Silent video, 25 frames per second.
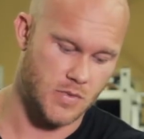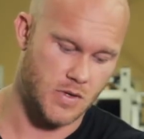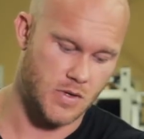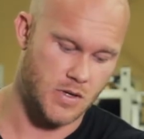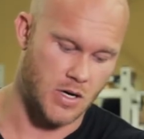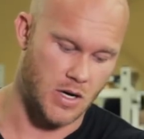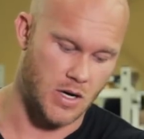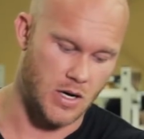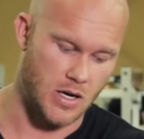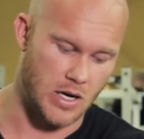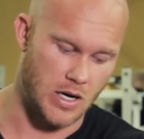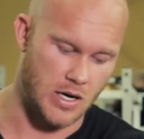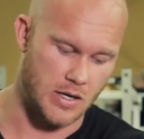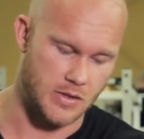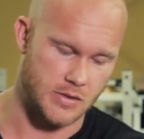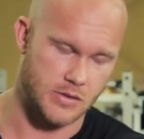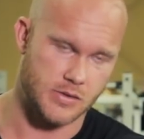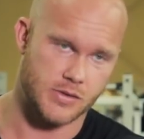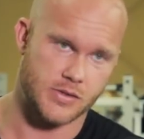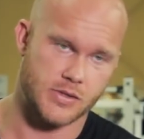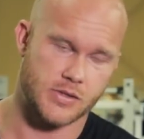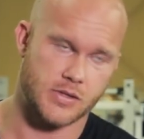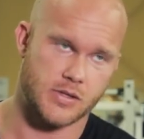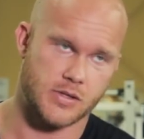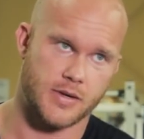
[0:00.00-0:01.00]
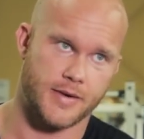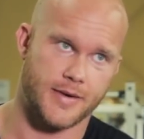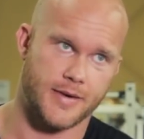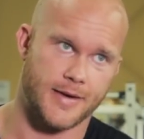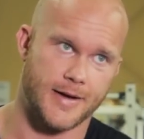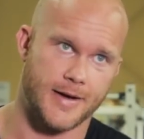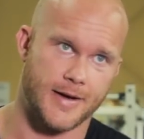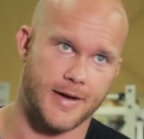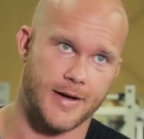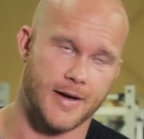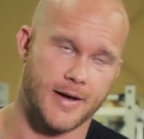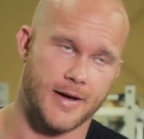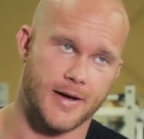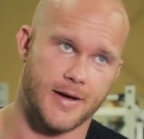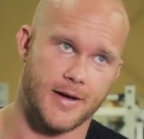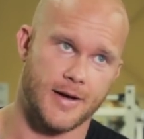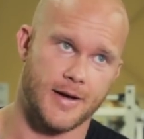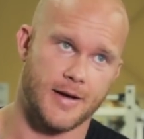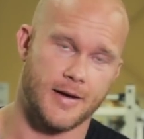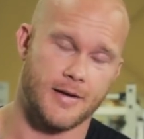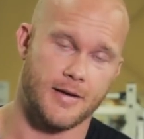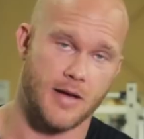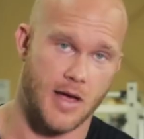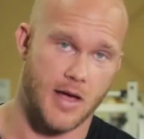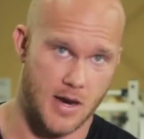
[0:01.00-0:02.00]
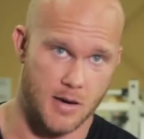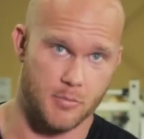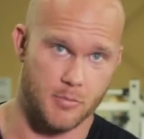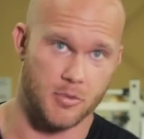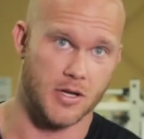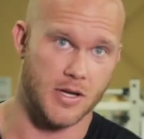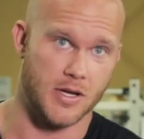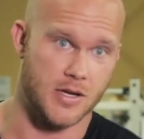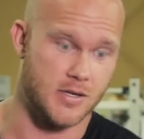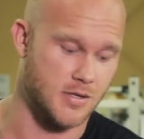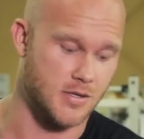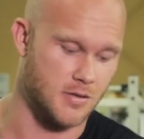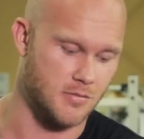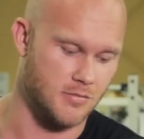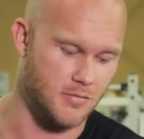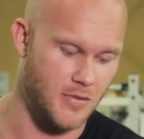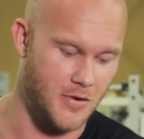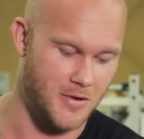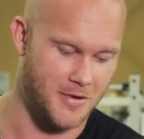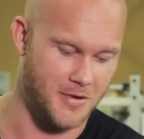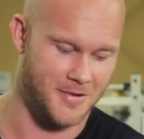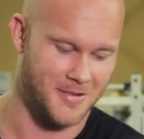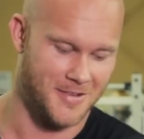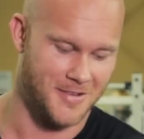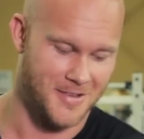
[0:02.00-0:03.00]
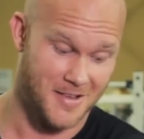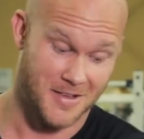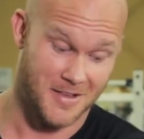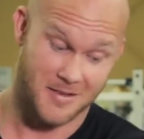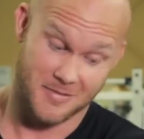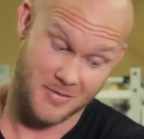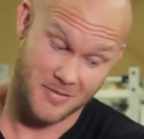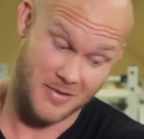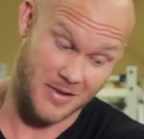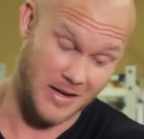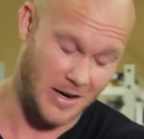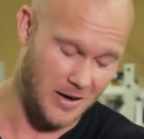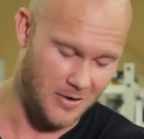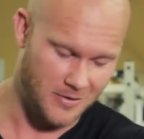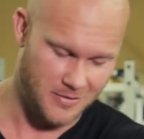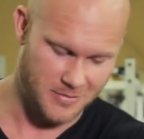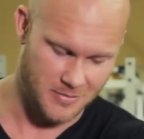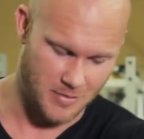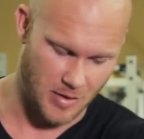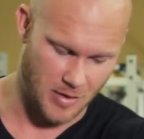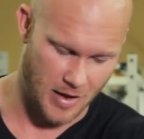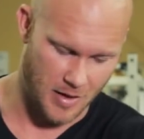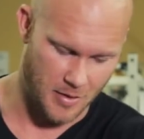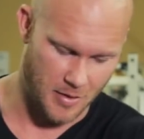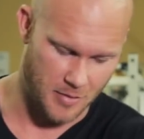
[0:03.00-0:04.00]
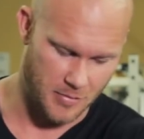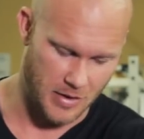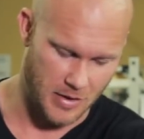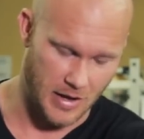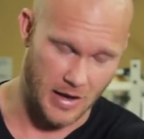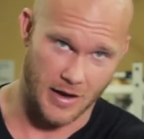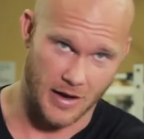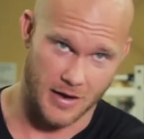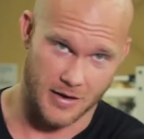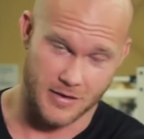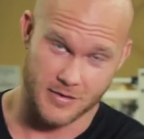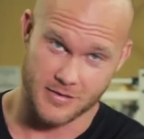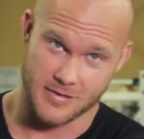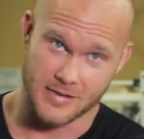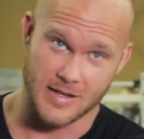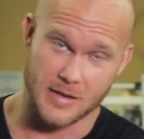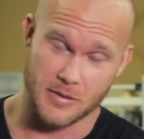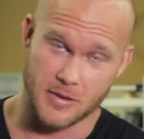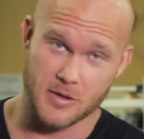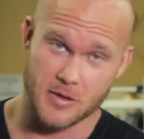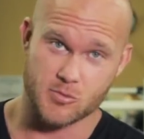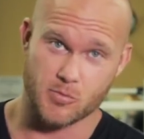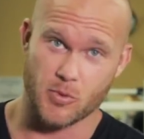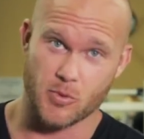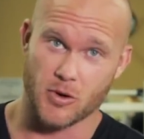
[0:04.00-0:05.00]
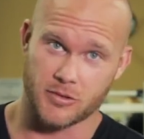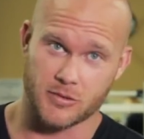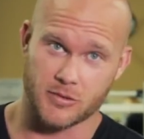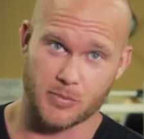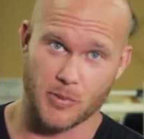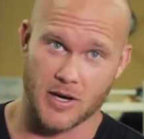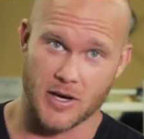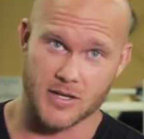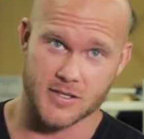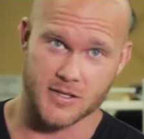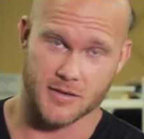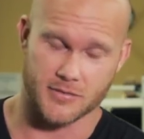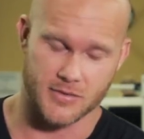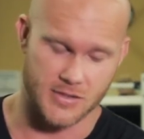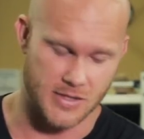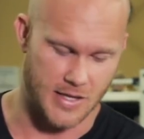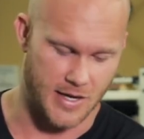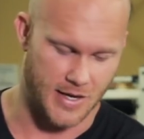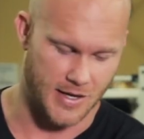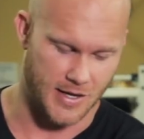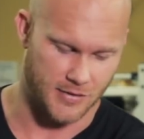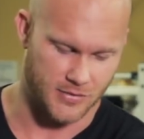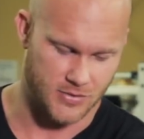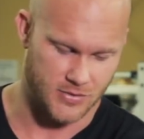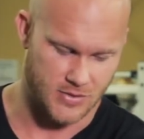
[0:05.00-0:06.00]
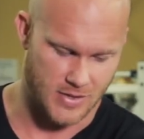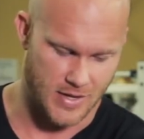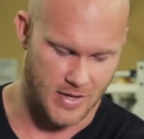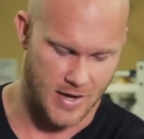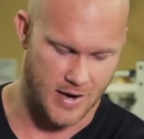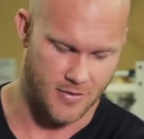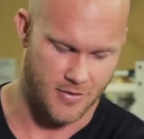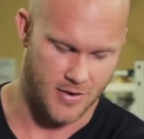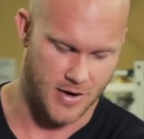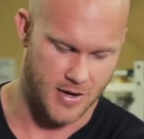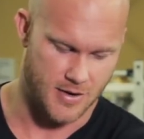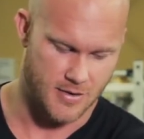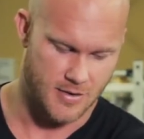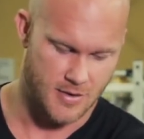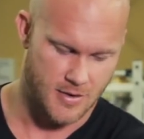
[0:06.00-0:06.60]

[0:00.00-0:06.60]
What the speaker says: Cons, anabolism. You know, there's both positives and negatives to that, right?